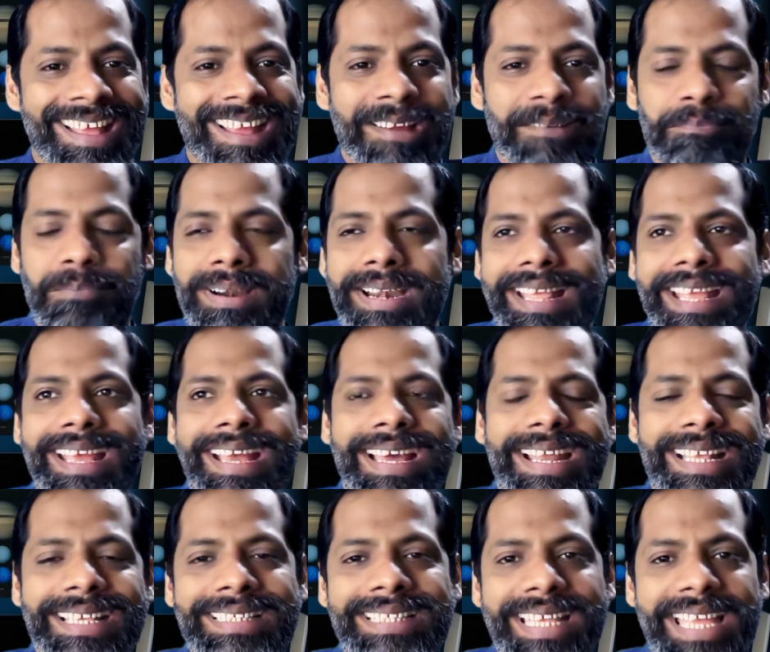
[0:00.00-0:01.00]
But here
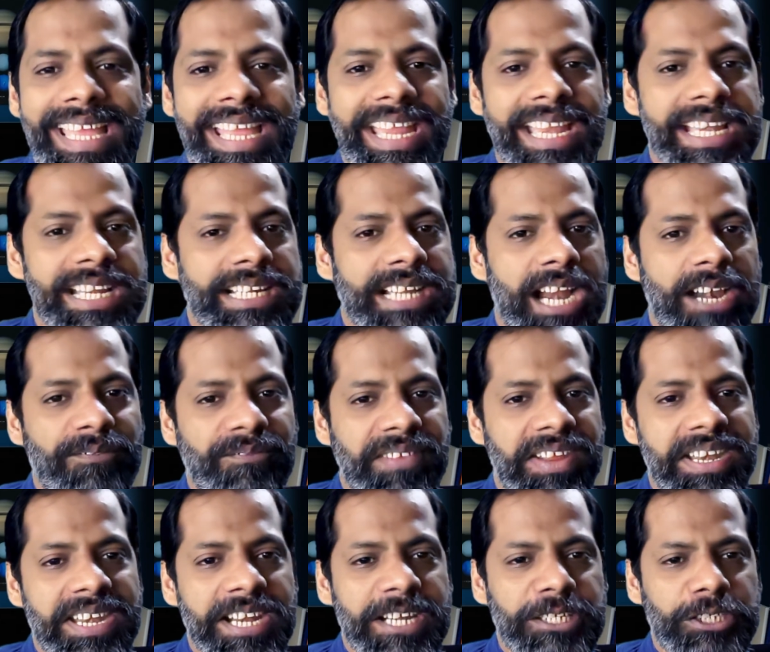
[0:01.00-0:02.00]
is the
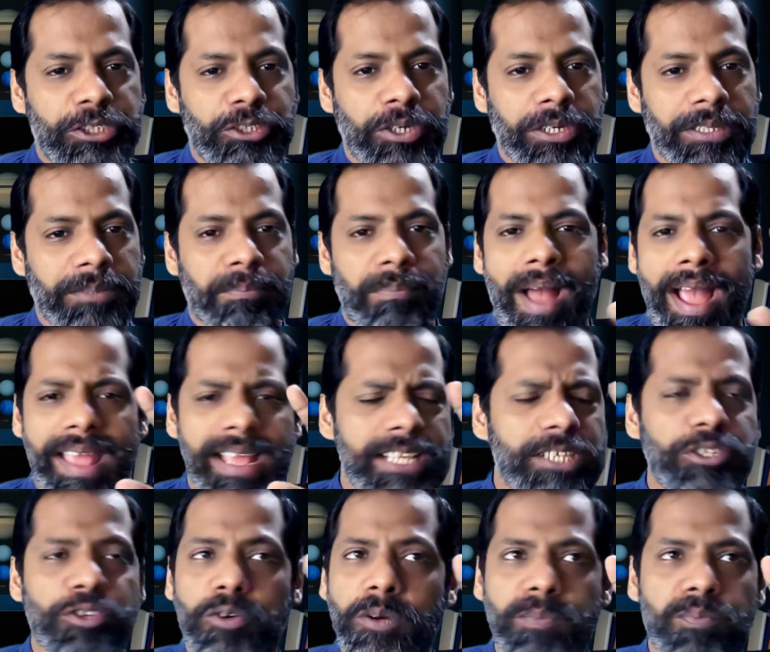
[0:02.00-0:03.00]
inconvenient truth. Buyers
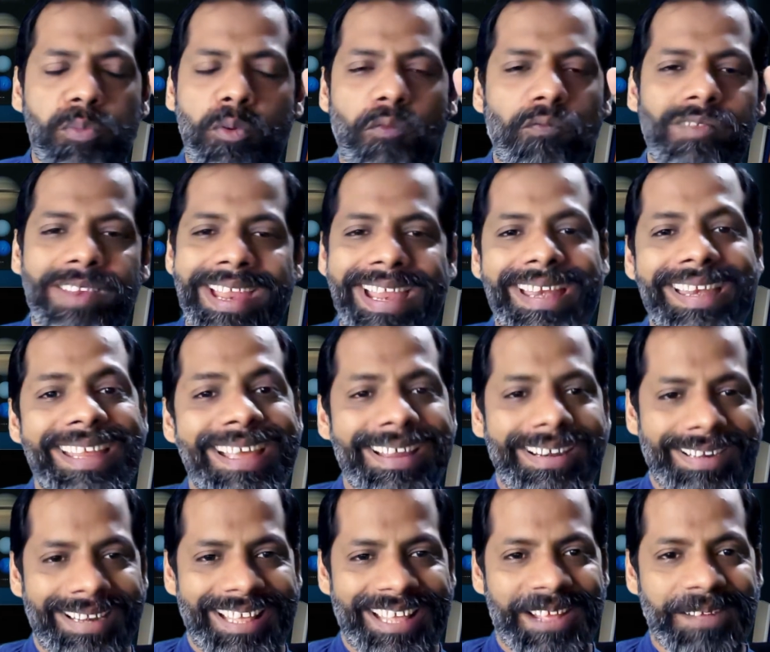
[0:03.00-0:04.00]
don't move
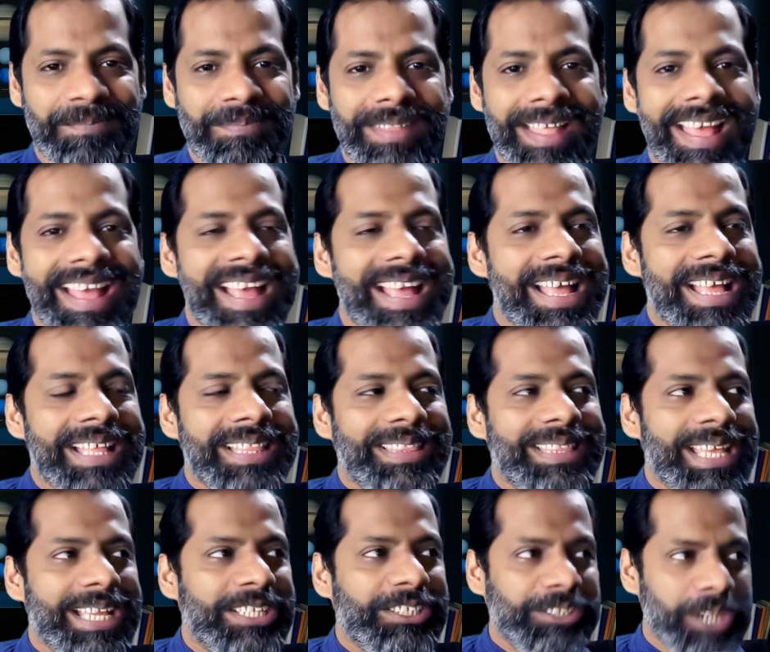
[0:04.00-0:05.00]
linearly.
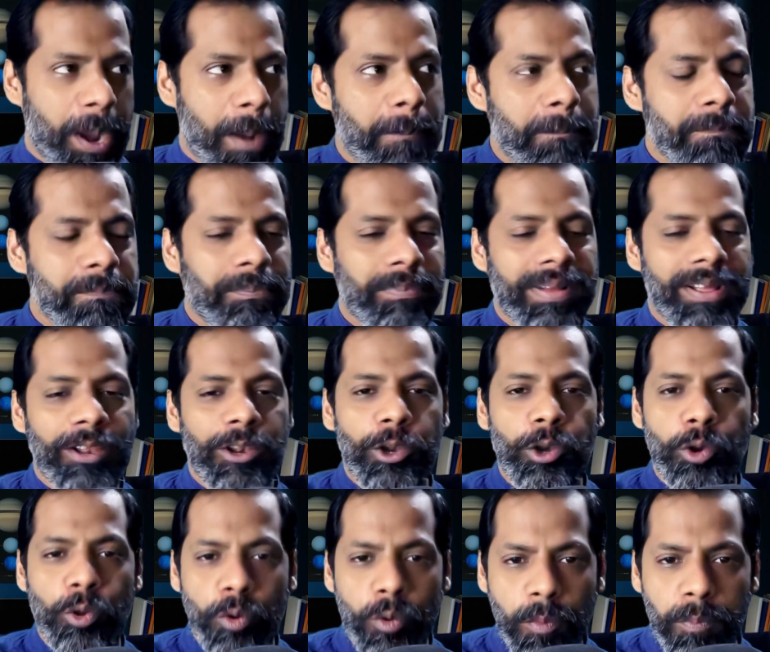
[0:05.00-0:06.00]
They jump,
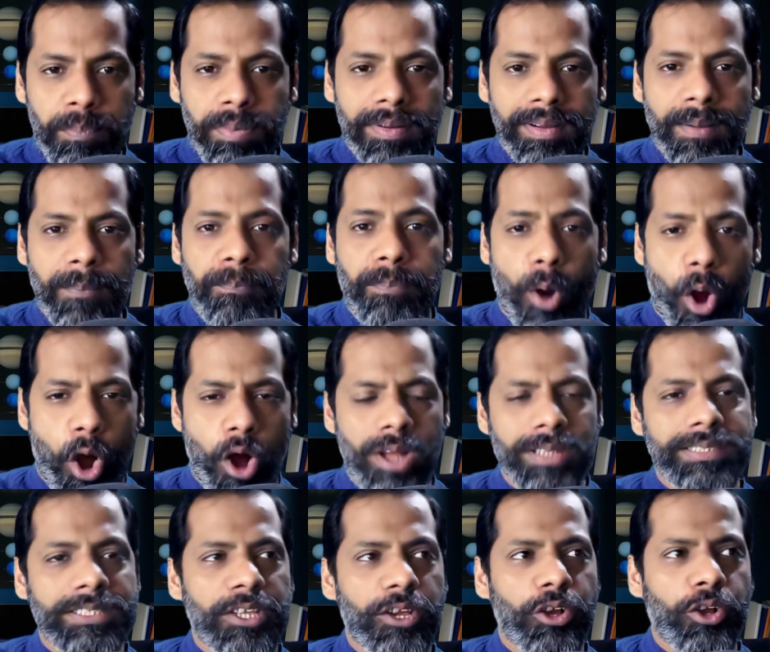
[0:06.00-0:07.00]
loop,
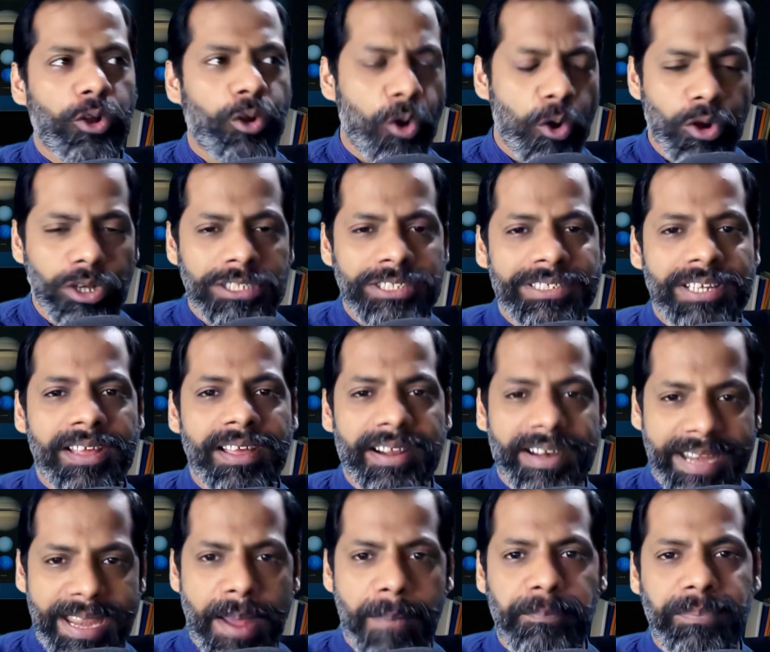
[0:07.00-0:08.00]
pause, ghost,
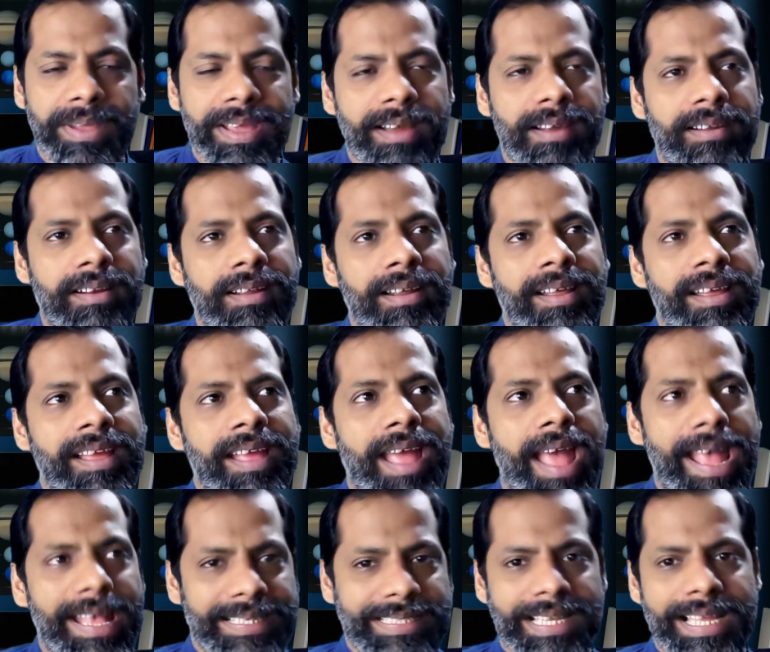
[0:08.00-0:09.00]
reappear,
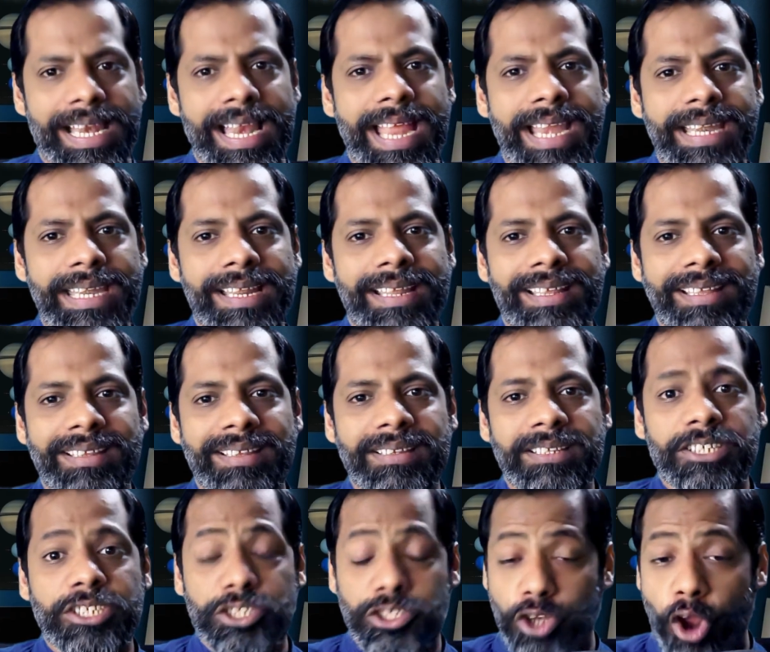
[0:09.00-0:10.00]
escalate,
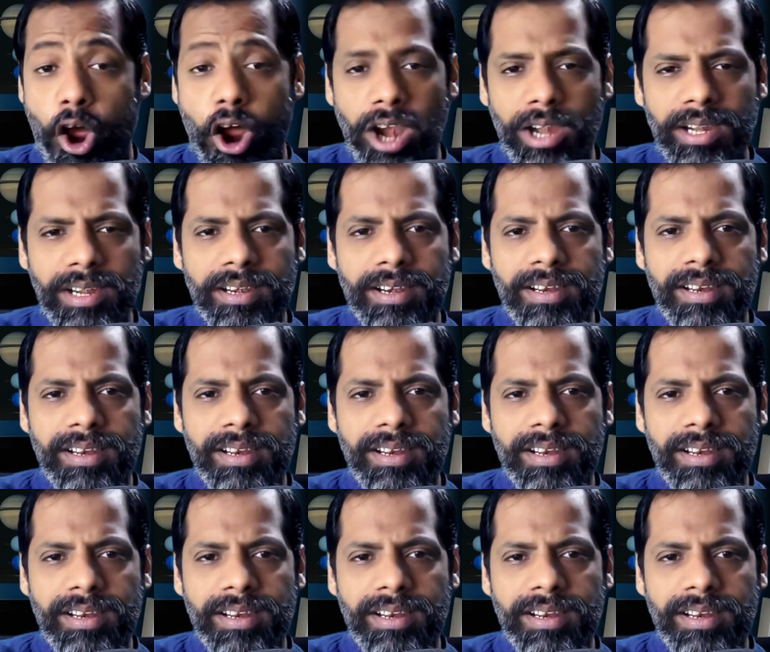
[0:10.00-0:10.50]
stall,